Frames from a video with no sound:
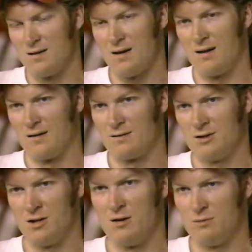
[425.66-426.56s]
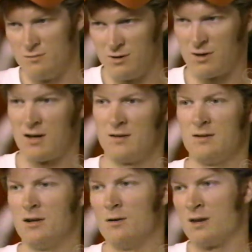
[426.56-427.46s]
Yeah, what you know, the,
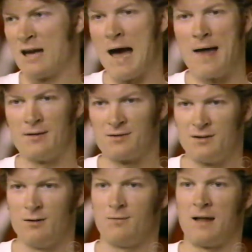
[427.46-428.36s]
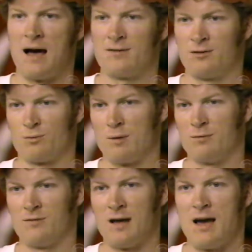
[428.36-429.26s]
you know, the guy that still flies his rebel
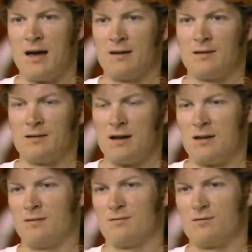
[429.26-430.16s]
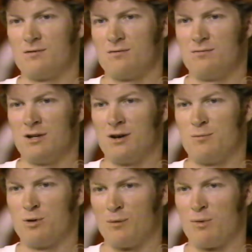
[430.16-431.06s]
flag and and you know
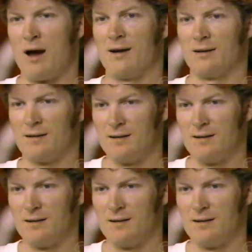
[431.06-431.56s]
pretty proudly.